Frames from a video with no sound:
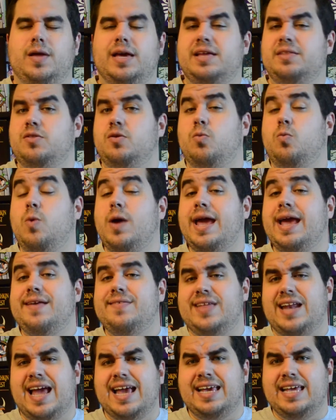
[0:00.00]
in the way
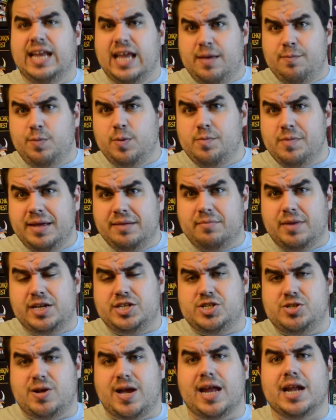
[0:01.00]
that I can implement my
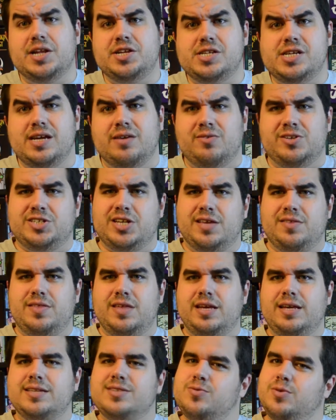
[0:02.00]
strategy, which I
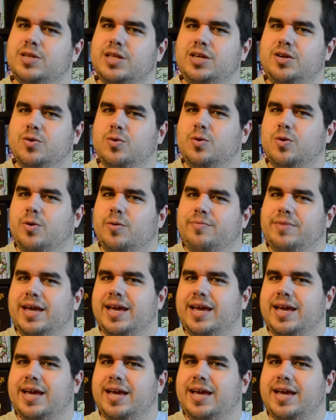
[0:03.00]
think is really cool.